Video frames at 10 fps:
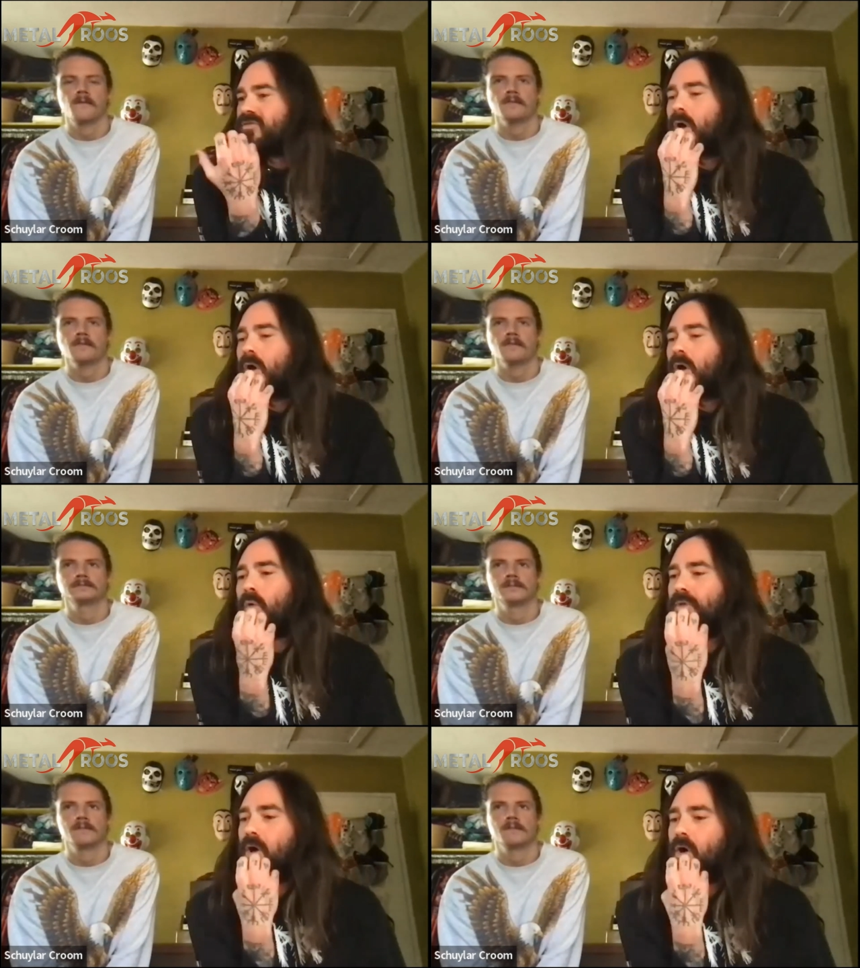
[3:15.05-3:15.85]
Speaker 1: It was just the
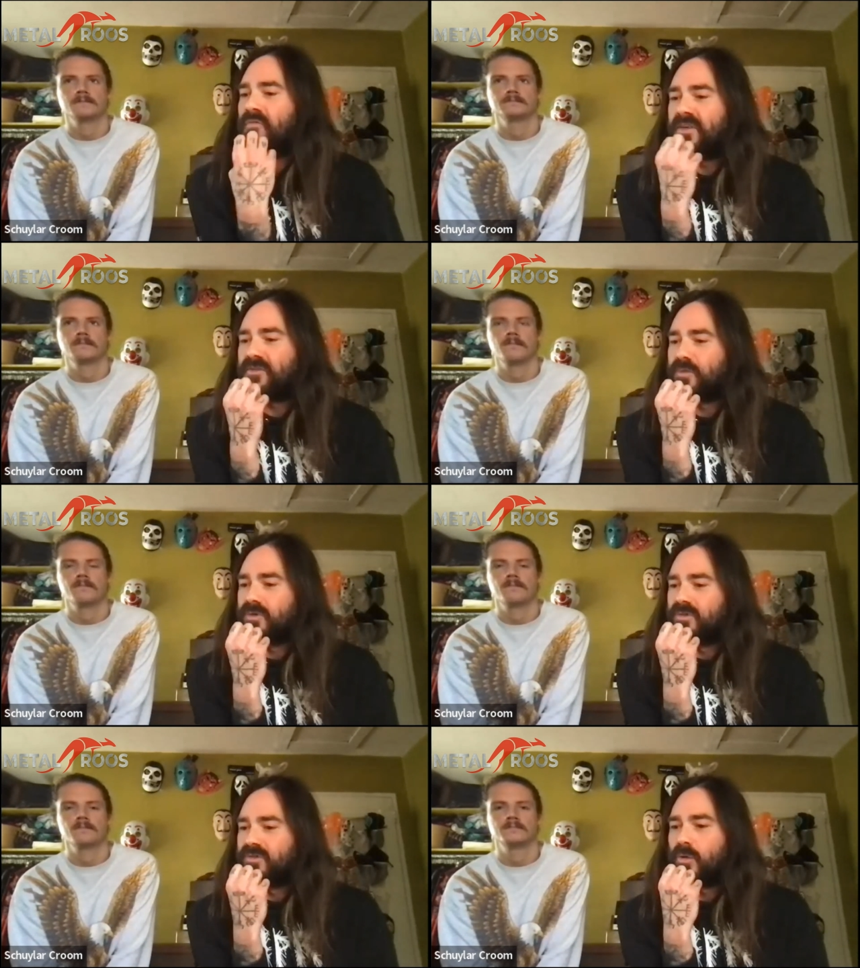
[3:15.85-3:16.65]
whole the whole
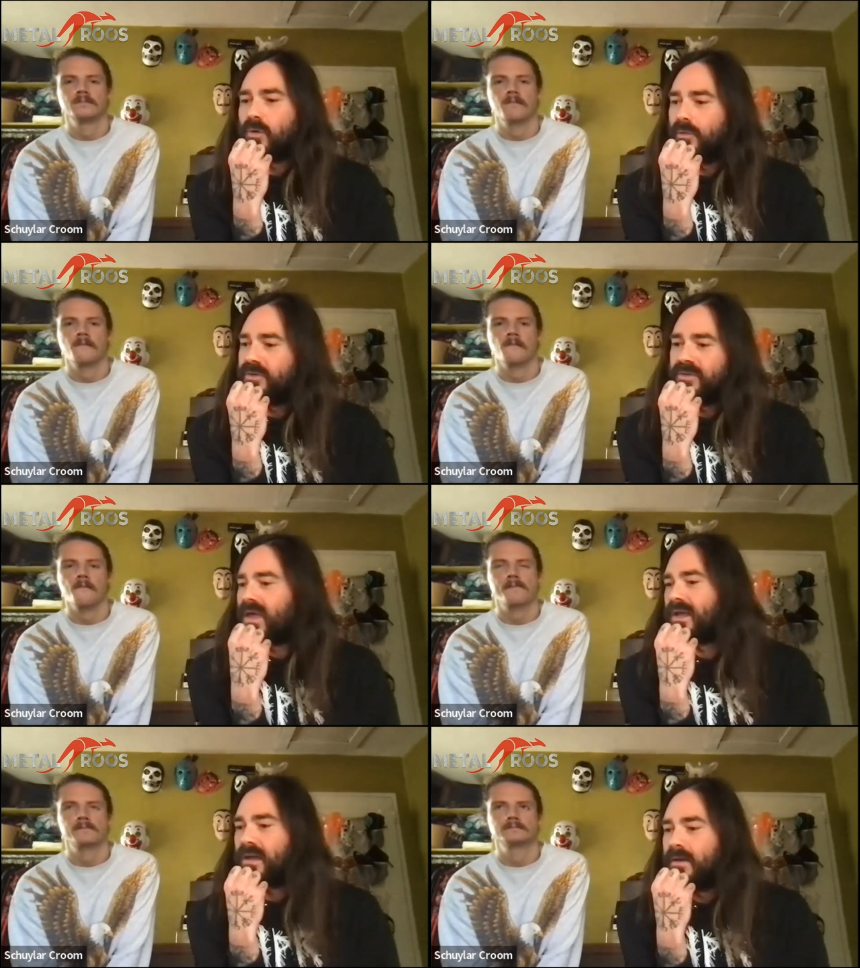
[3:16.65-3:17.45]
festival in general
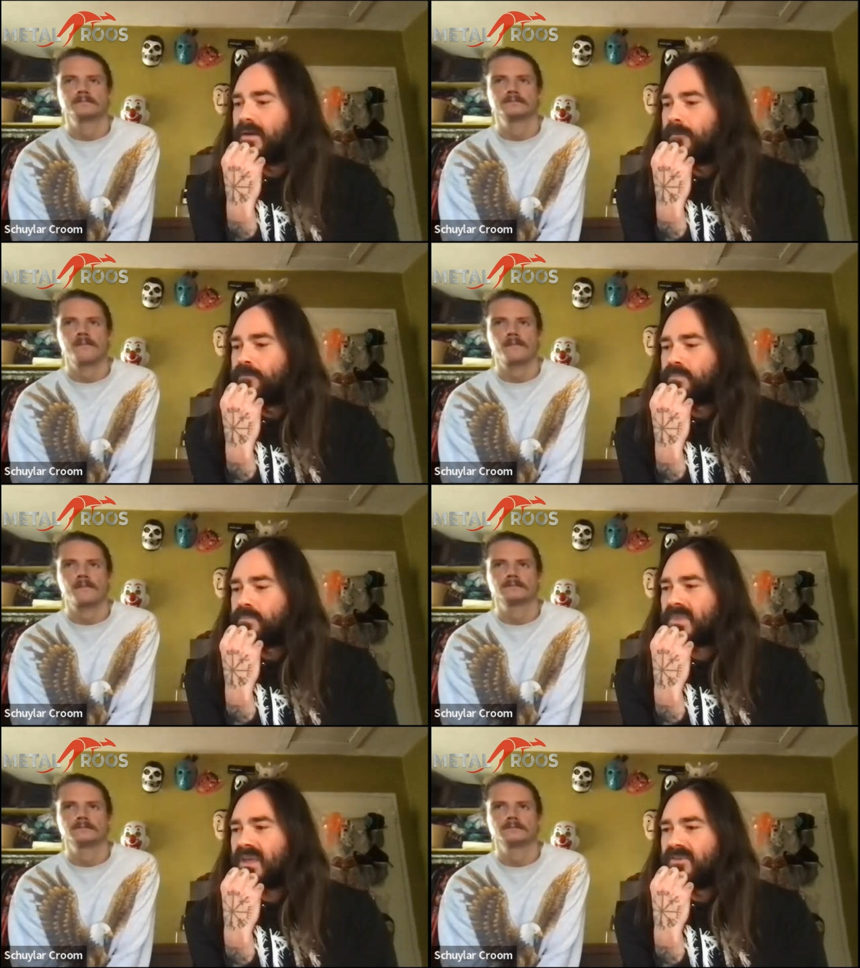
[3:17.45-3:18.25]
was like
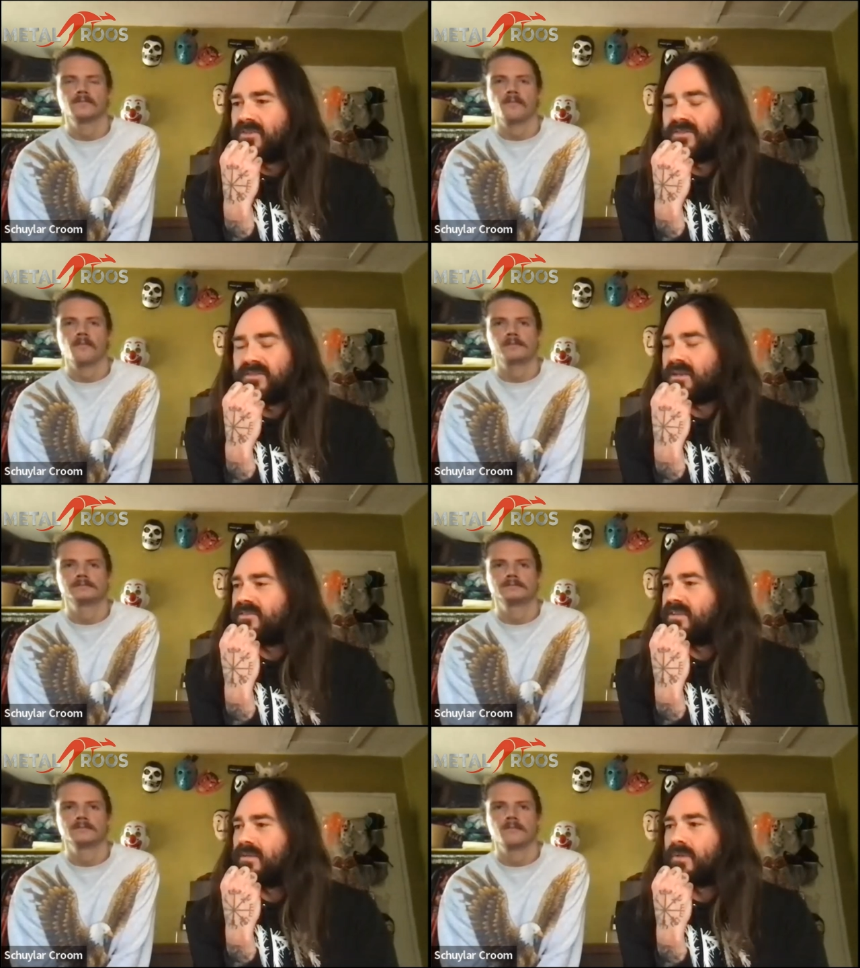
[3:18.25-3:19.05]
it's
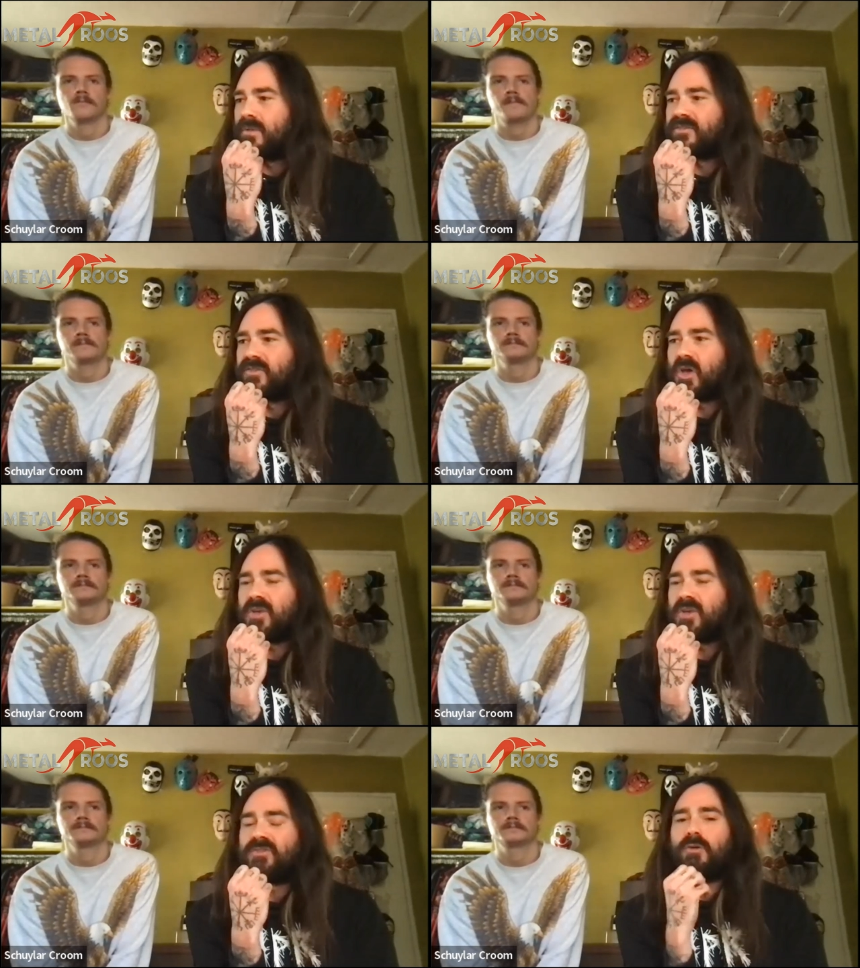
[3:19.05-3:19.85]
it seemed like
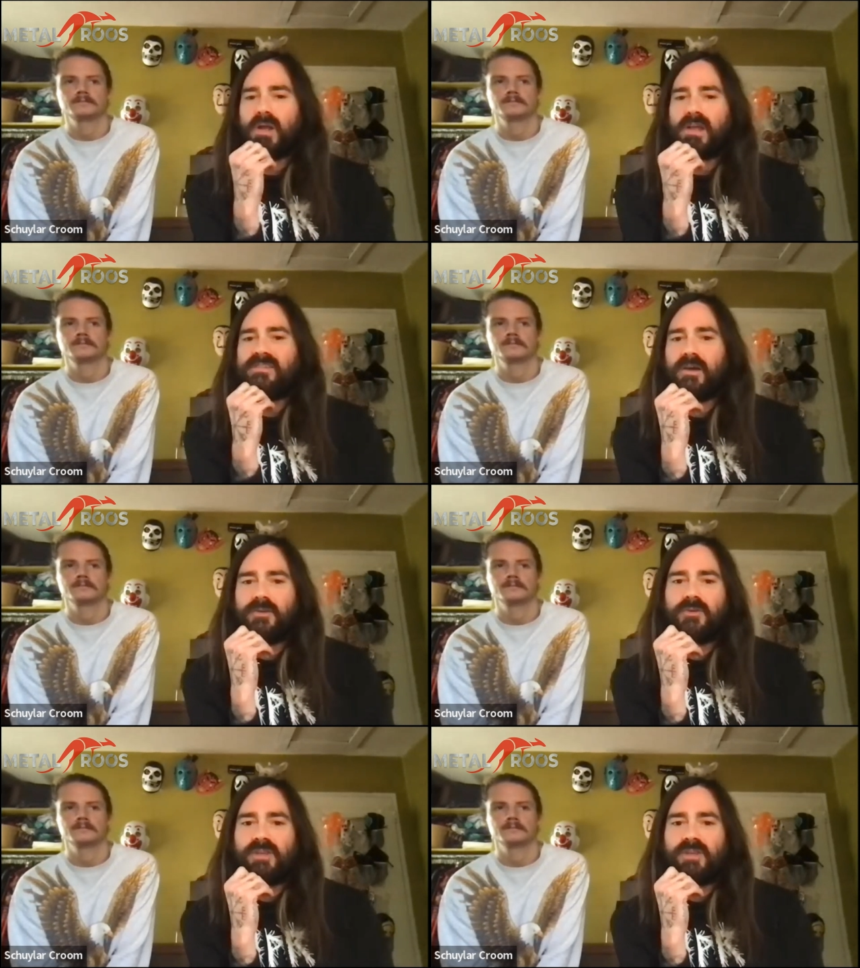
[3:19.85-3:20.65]
such a crazy
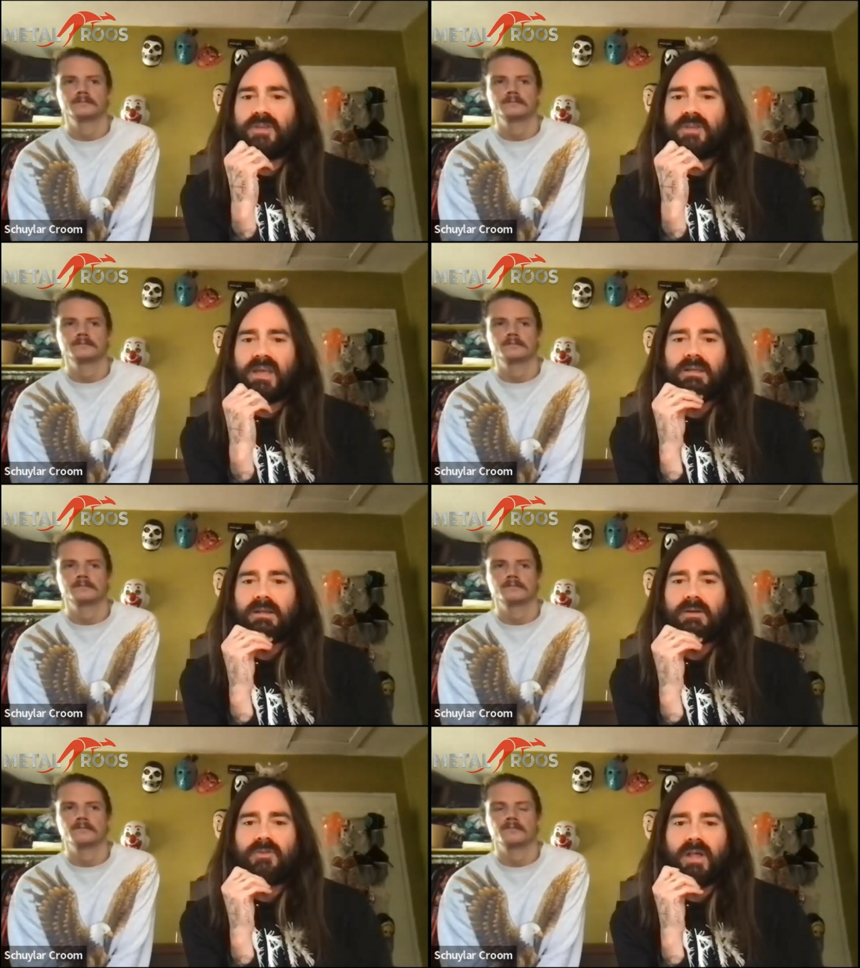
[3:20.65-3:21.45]
undertaking,
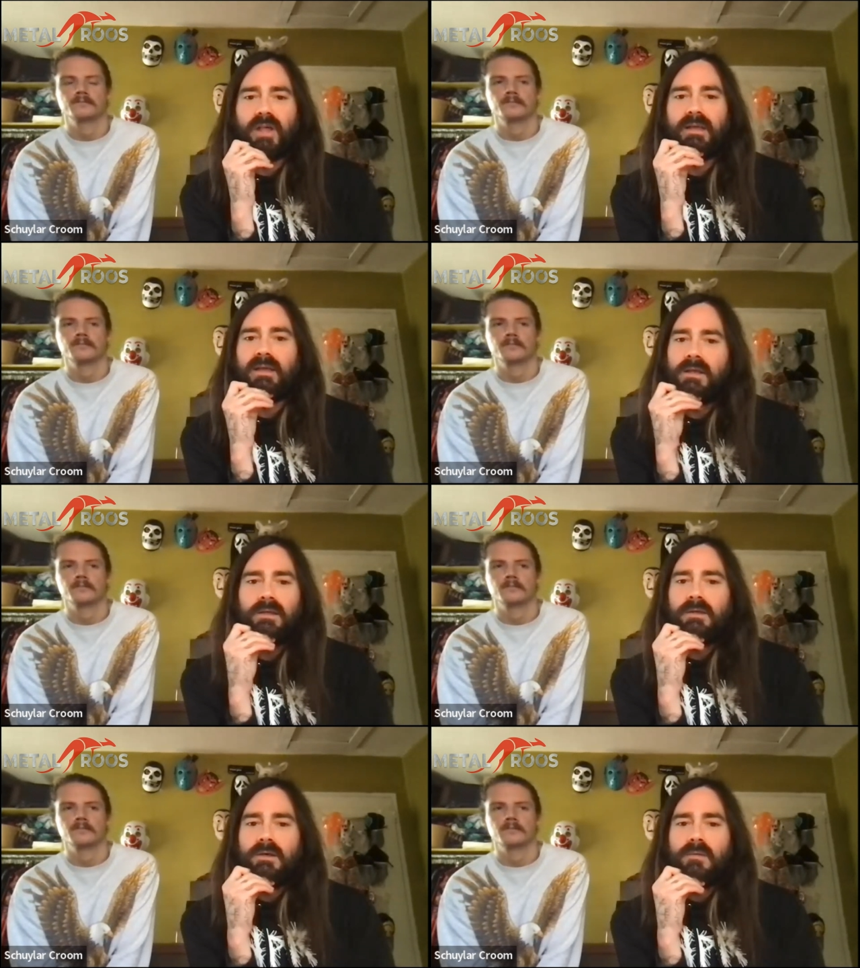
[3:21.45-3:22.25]
you know, to like
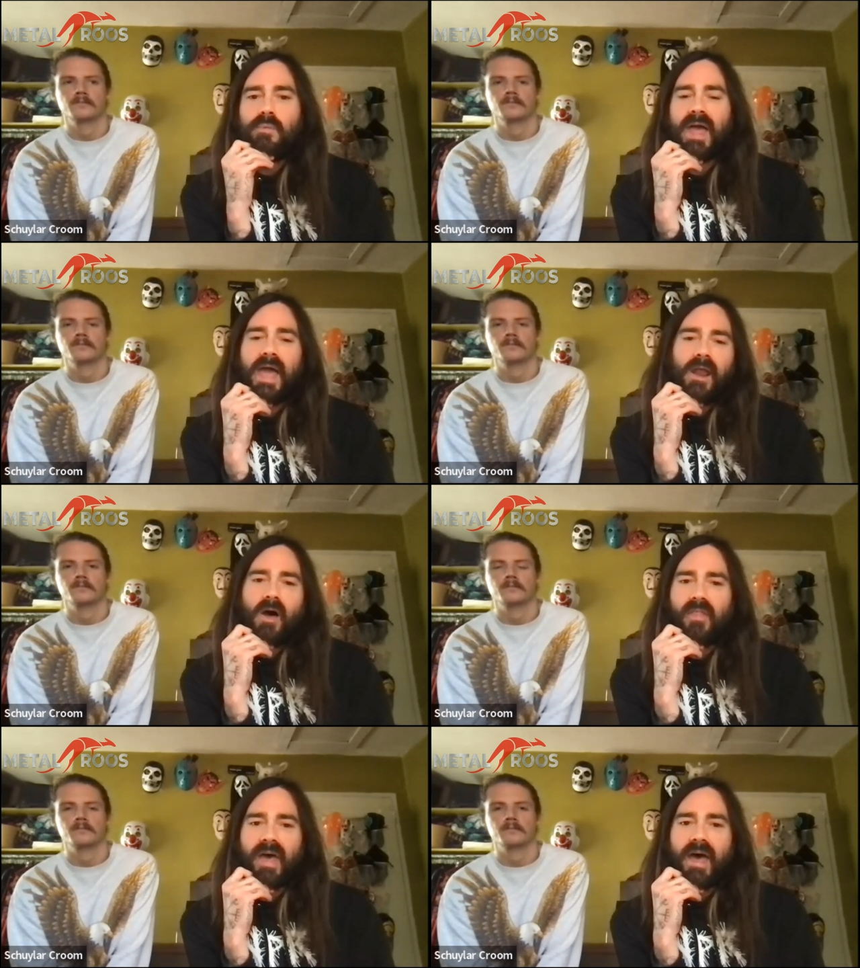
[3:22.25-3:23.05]

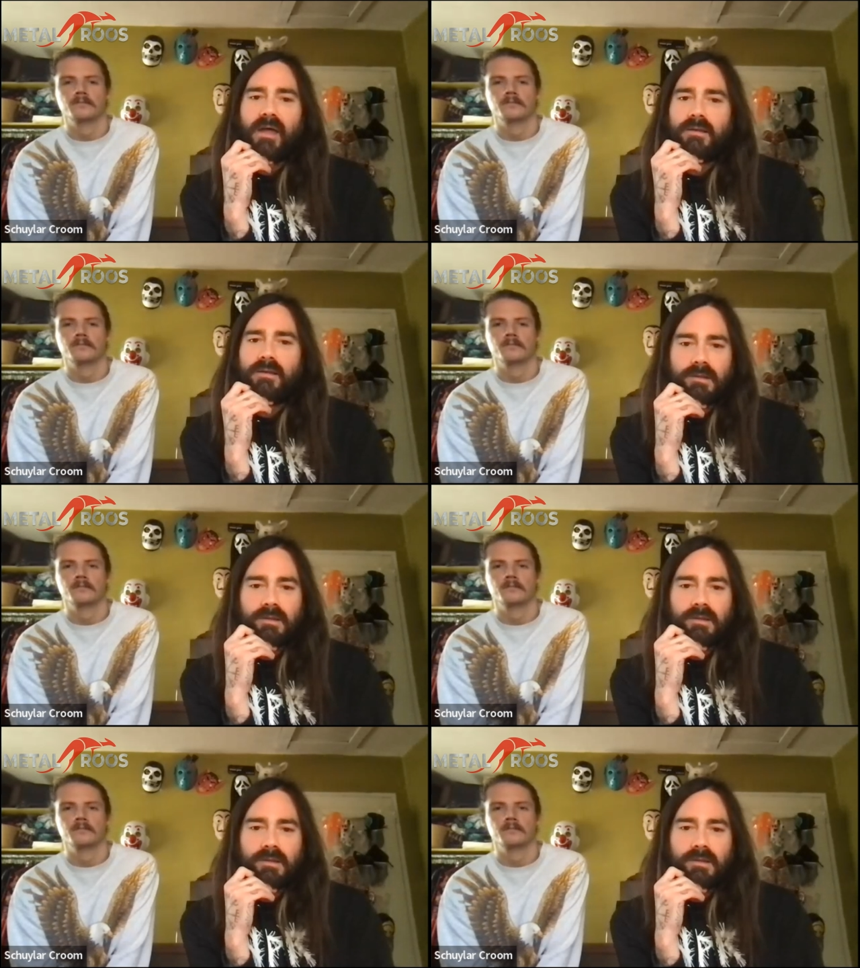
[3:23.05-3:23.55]
plan all that.